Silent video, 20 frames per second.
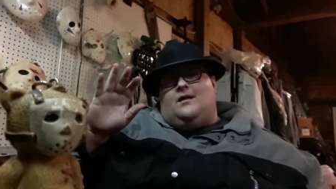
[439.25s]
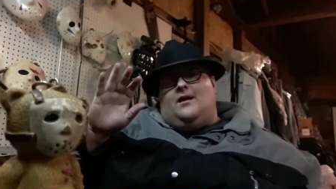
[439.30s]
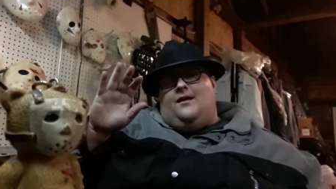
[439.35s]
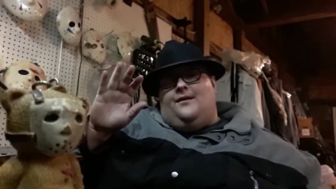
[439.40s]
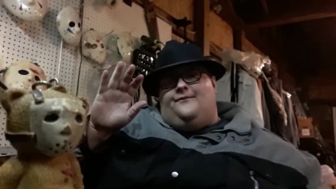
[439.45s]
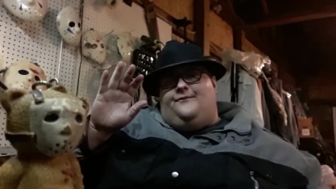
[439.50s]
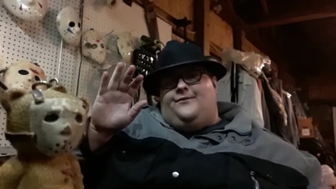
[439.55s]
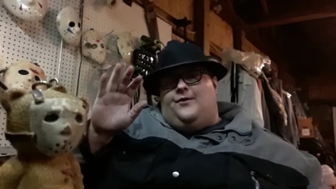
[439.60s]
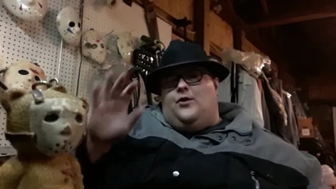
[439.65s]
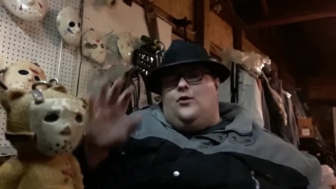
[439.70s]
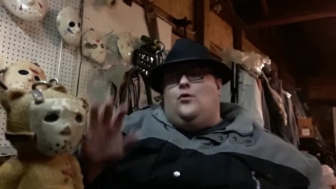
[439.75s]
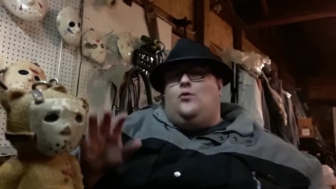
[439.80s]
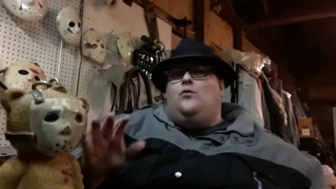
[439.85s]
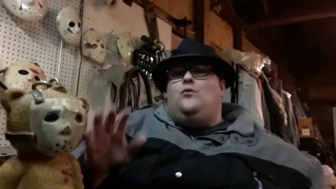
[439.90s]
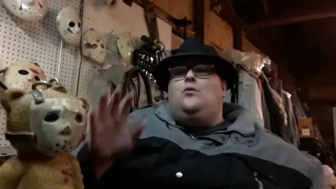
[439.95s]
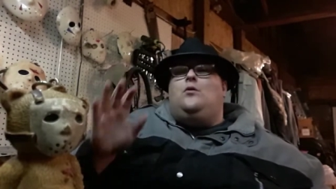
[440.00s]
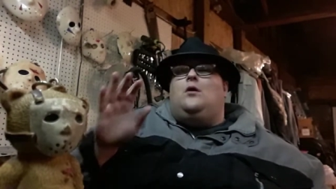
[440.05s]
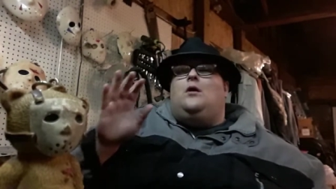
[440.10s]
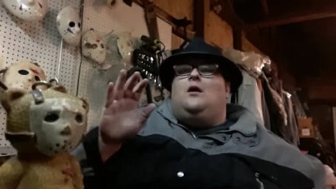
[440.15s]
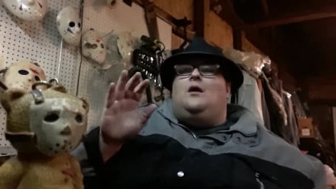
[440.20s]
if
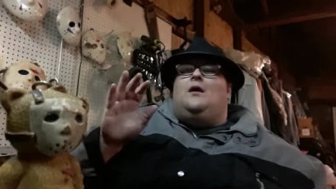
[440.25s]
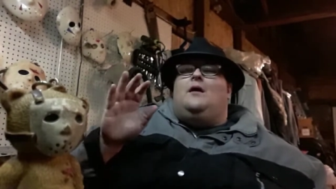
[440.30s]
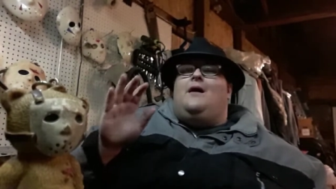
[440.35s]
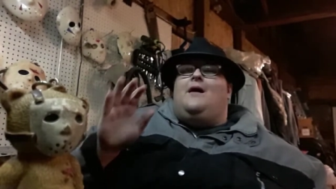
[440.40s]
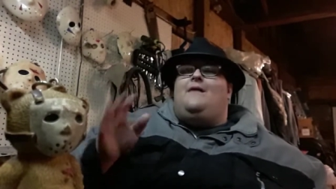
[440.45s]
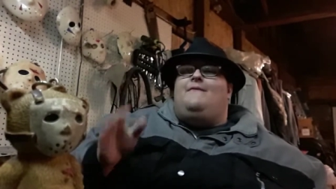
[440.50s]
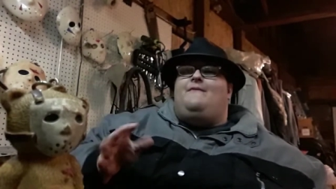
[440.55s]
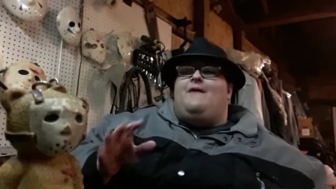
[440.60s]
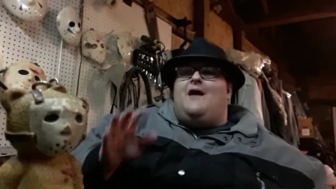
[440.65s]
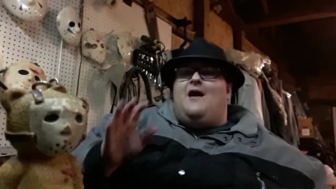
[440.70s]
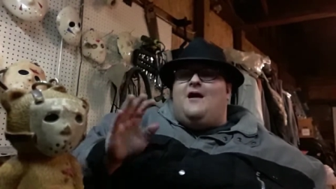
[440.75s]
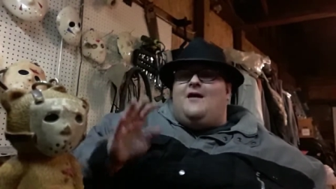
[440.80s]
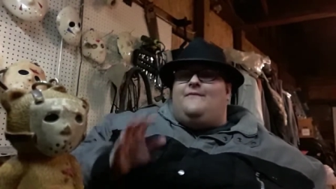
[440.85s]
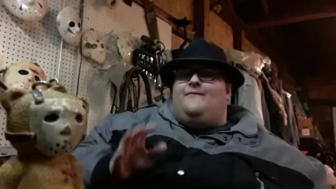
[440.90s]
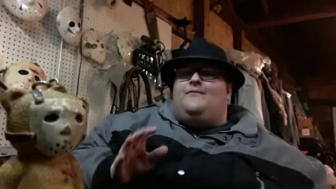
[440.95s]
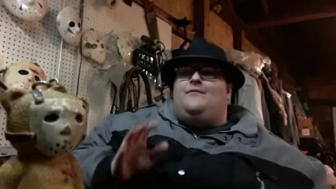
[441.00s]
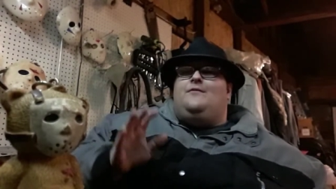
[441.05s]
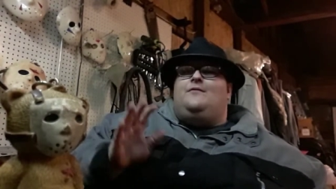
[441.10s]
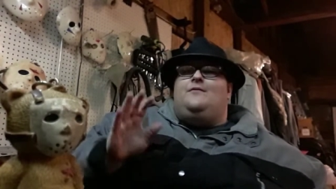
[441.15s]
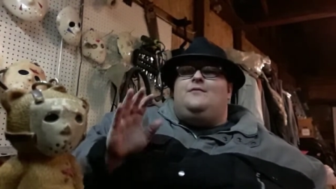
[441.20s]
you have
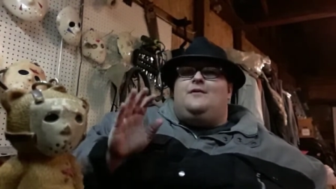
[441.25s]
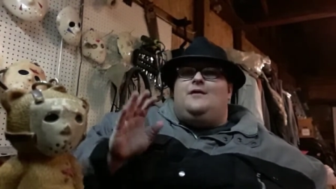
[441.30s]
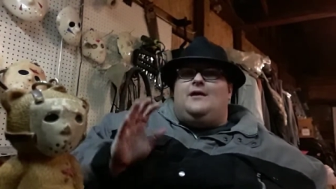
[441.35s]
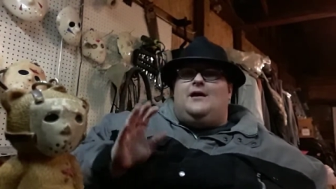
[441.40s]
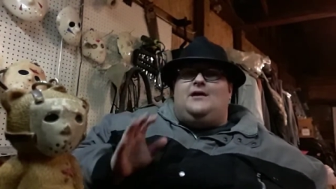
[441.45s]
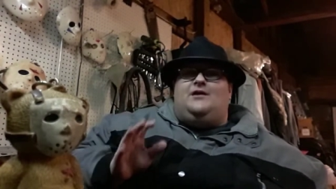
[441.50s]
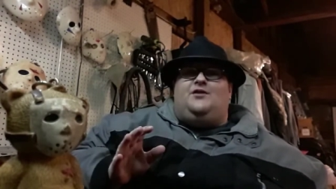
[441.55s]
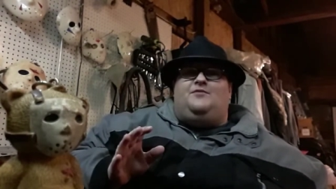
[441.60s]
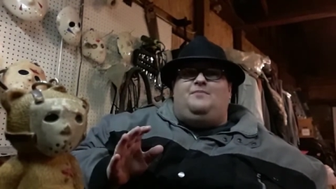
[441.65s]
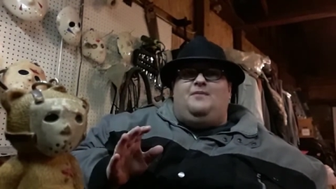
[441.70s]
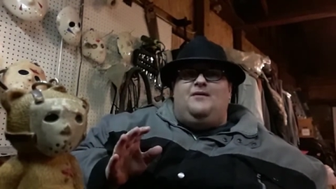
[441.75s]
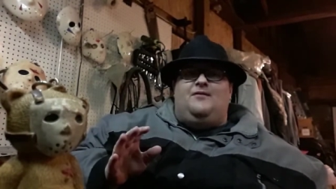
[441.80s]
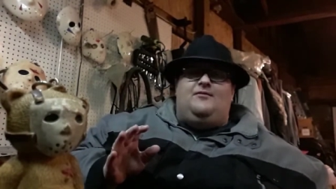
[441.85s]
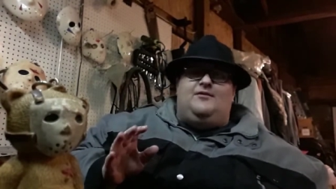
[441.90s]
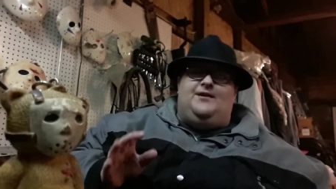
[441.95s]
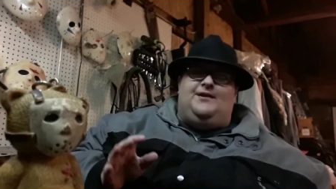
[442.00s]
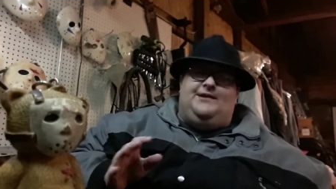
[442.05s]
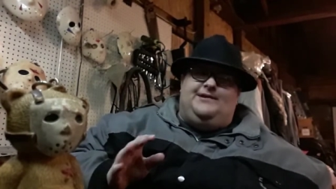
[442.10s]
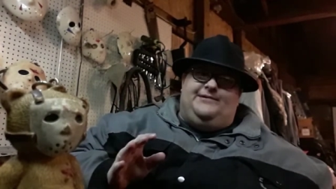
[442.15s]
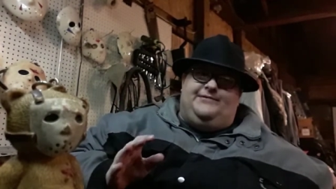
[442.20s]
ever
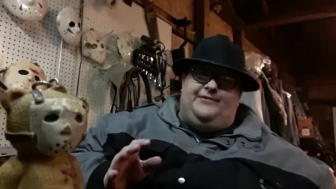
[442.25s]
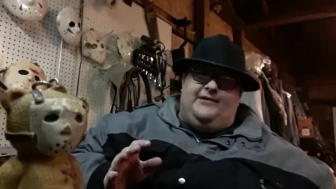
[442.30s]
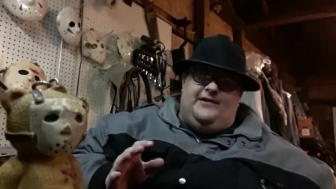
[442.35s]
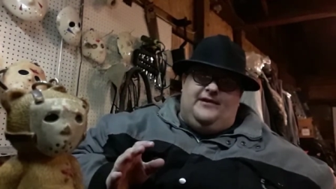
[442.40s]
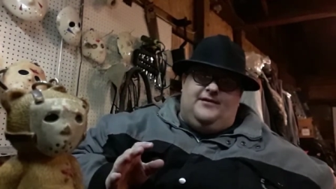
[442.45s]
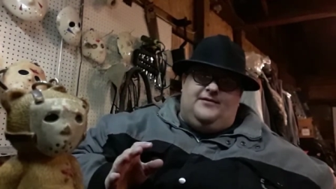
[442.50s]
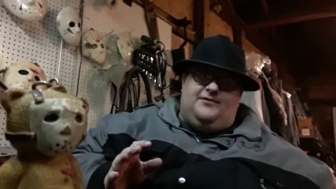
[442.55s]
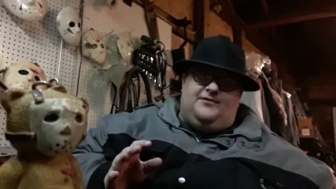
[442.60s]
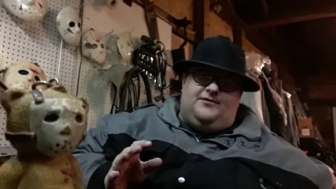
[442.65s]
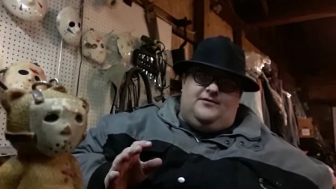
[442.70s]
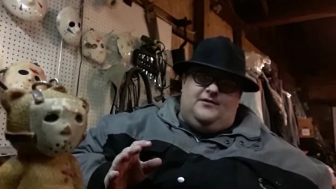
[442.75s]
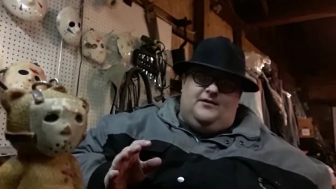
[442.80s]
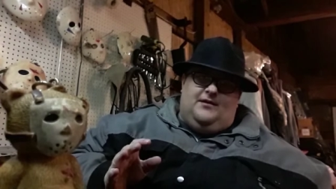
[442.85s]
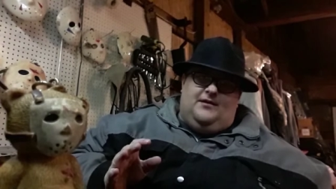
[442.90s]
experienced this,